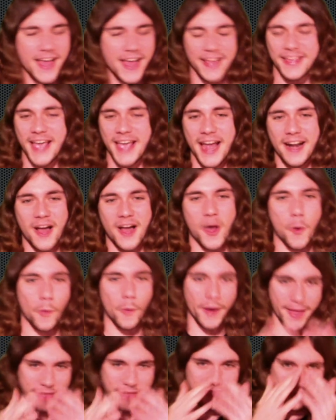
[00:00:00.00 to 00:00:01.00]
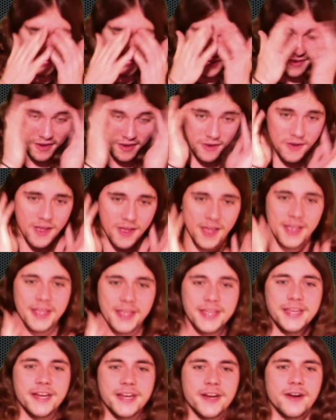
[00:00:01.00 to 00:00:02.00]
Cannot wait to
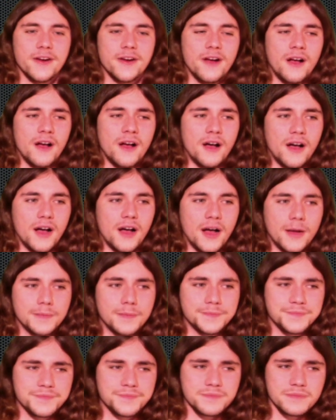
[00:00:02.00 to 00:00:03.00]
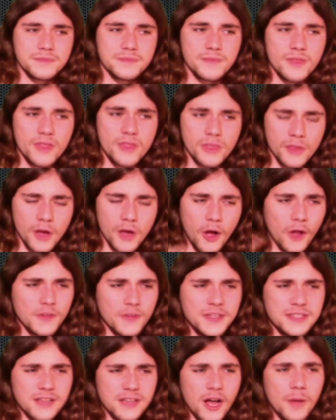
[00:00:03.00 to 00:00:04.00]
hear all
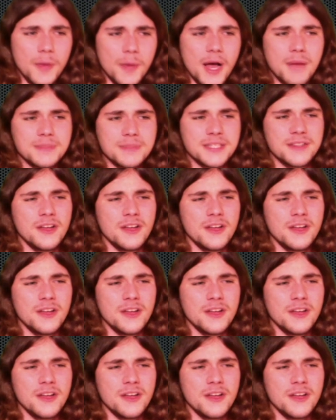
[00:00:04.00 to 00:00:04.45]
these albums.